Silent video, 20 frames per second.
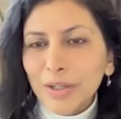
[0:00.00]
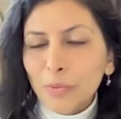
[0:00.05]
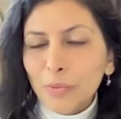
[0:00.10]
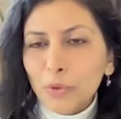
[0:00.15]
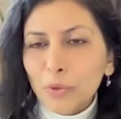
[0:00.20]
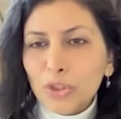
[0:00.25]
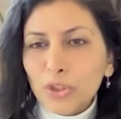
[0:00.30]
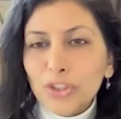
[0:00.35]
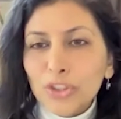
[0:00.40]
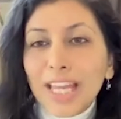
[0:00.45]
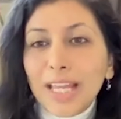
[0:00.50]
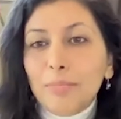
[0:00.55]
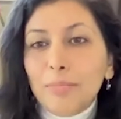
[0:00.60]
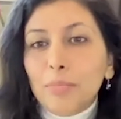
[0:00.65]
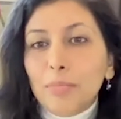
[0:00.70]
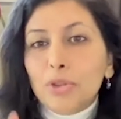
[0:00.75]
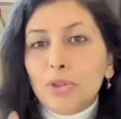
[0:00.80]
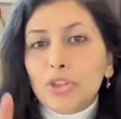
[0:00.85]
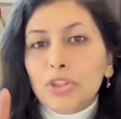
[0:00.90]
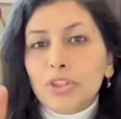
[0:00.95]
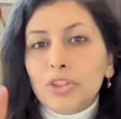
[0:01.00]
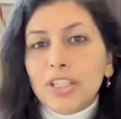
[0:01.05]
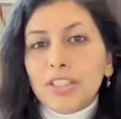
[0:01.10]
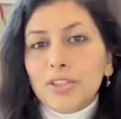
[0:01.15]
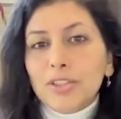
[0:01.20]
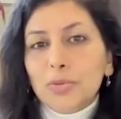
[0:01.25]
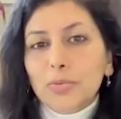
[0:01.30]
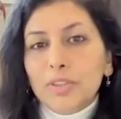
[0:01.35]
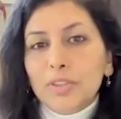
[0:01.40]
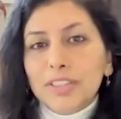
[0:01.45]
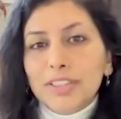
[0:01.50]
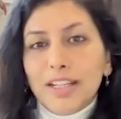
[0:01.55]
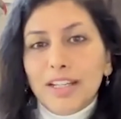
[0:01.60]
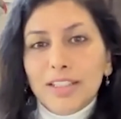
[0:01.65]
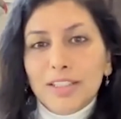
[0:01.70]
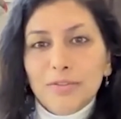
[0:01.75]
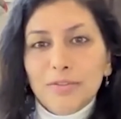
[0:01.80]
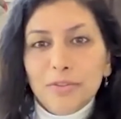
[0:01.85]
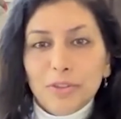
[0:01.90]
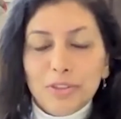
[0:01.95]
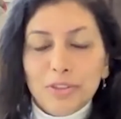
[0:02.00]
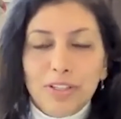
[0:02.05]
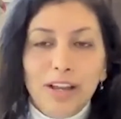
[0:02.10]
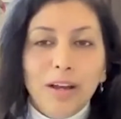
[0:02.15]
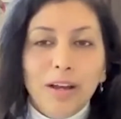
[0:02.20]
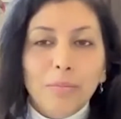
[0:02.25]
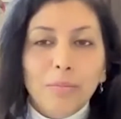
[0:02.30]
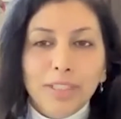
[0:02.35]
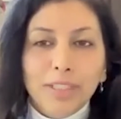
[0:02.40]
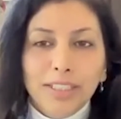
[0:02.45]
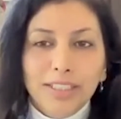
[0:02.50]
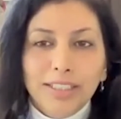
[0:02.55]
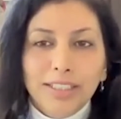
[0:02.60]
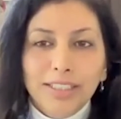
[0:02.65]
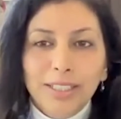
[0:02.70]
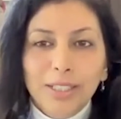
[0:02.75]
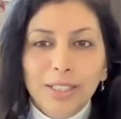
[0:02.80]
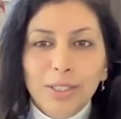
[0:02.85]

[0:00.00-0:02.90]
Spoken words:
which then pushes us towards artificial harmony.